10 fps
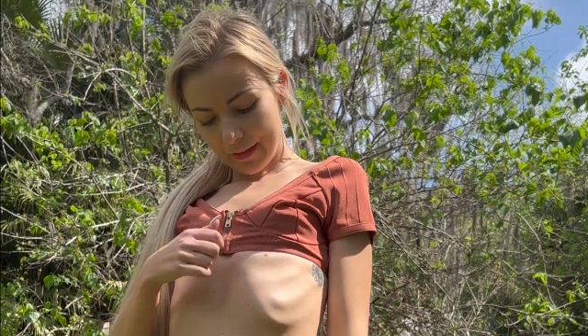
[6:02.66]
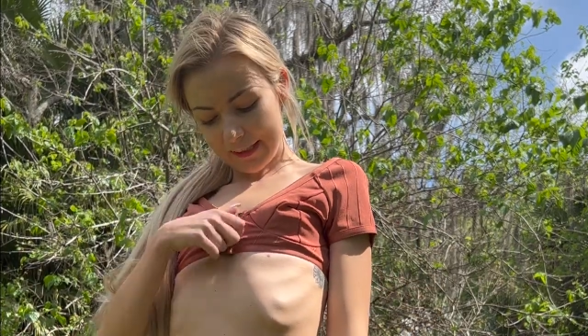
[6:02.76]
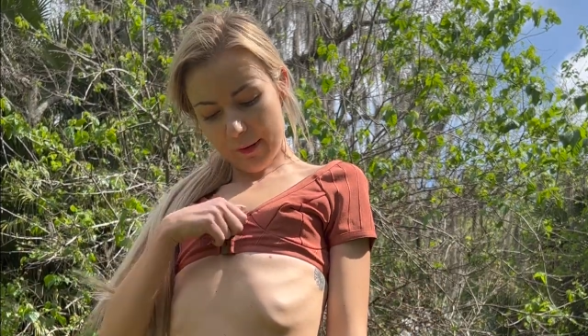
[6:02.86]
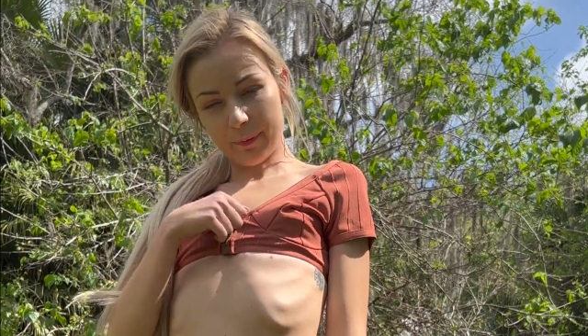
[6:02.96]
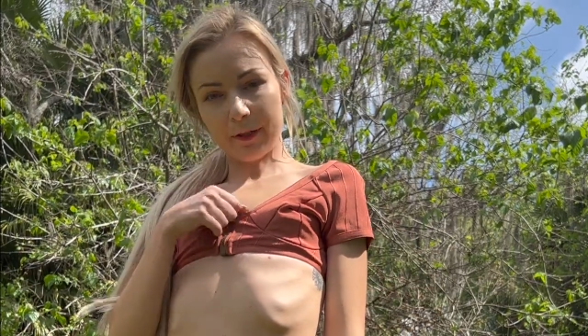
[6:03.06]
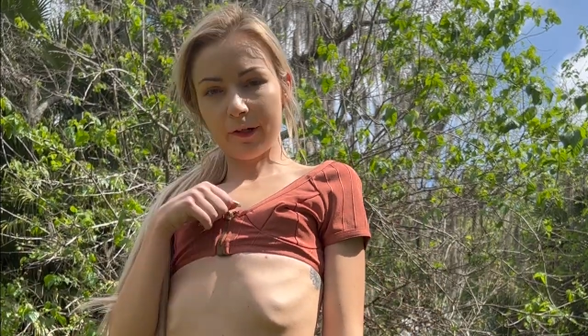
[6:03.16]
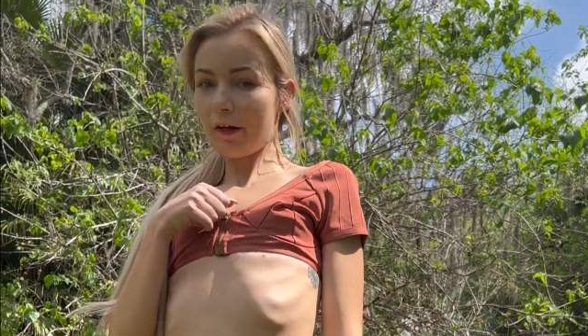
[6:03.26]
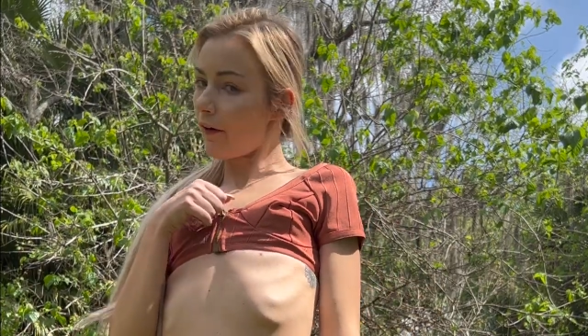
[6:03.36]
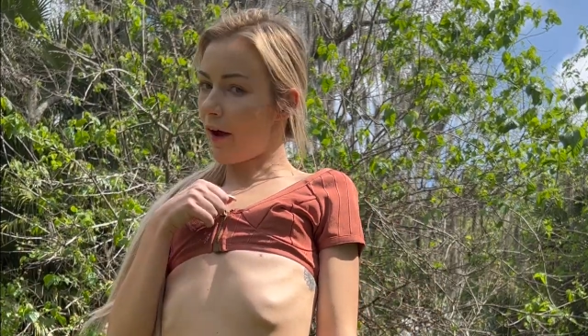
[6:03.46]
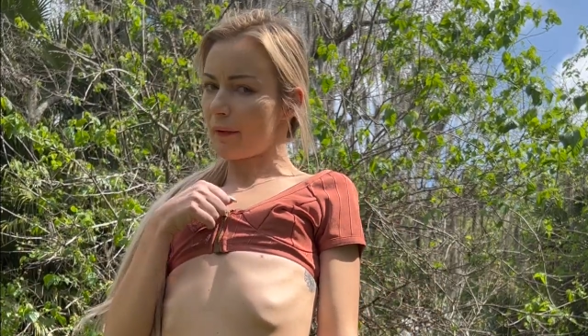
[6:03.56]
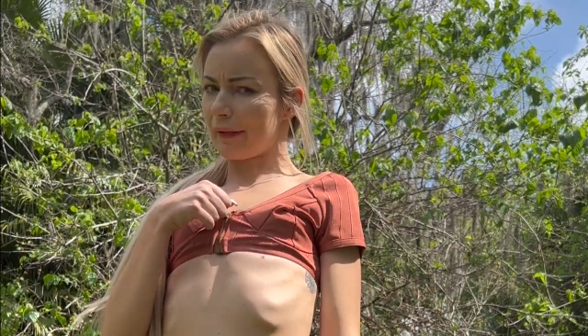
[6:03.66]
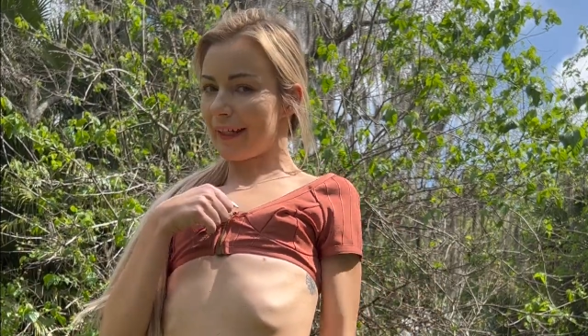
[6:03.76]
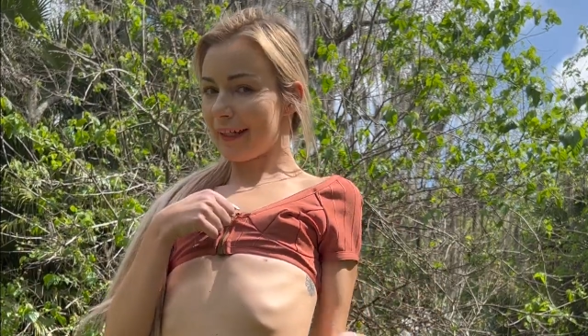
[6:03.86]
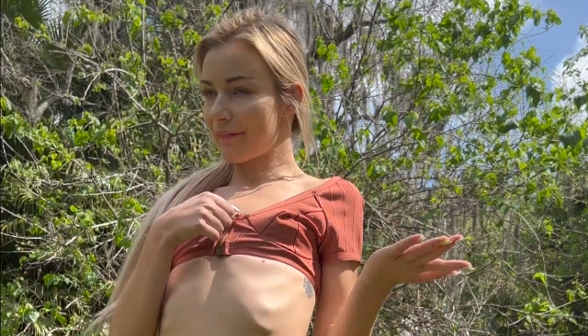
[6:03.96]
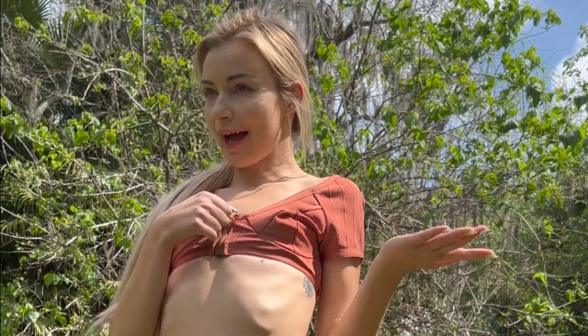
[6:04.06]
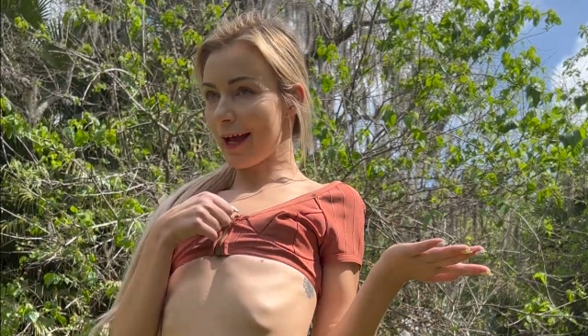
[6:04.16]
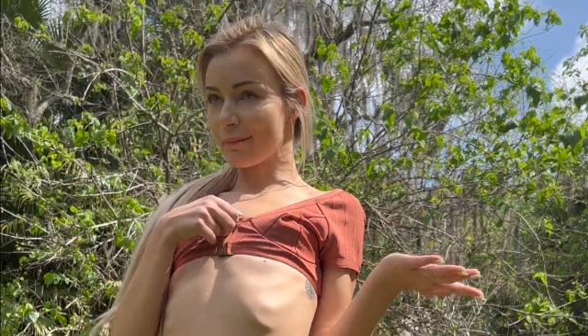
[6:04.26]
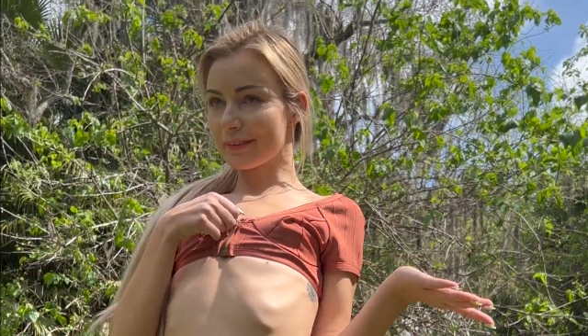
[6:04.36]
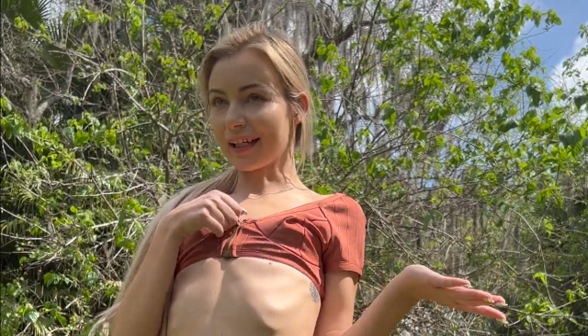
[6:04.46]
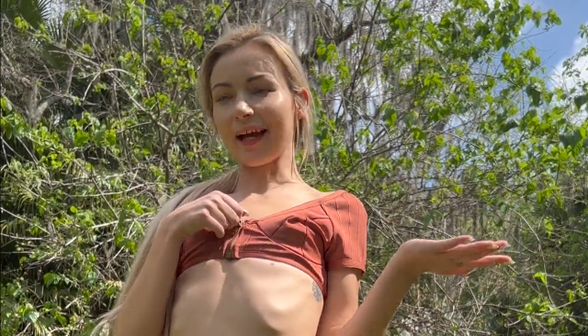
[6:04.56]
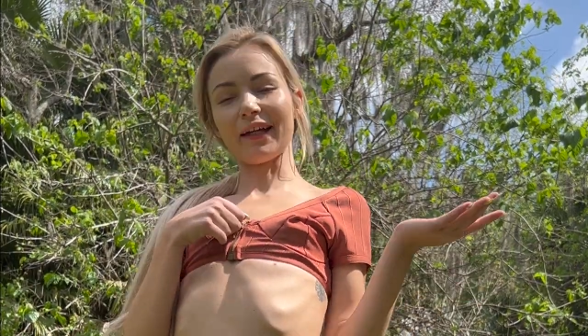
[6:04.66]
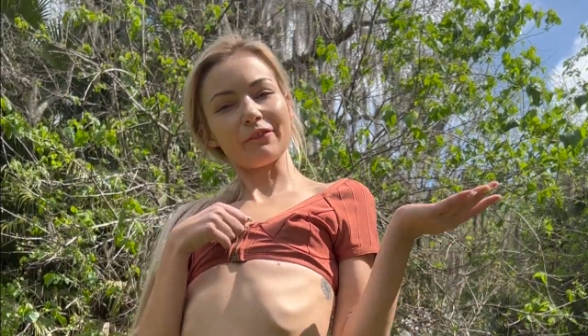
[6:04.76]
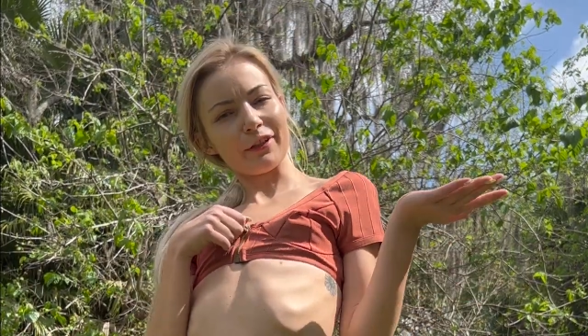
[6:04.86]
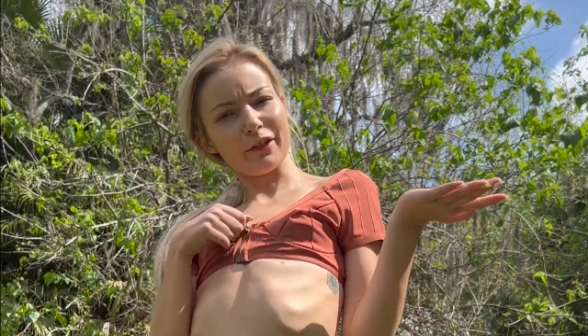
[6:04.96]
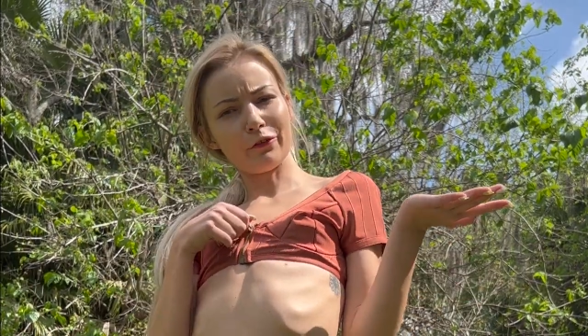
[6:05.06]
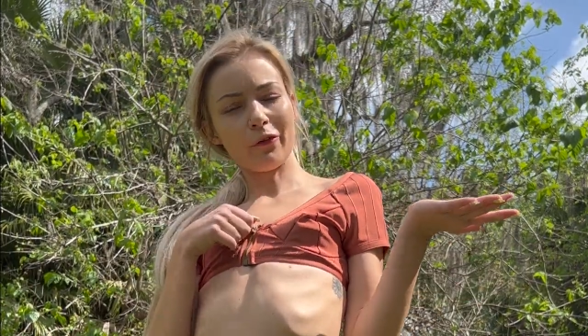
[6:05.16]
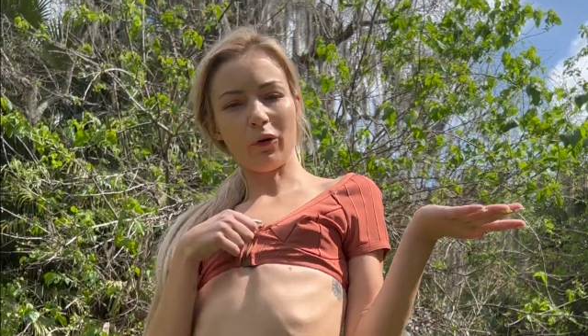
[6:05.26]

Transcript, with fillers: Zipper on a bikini vibes, kind of cute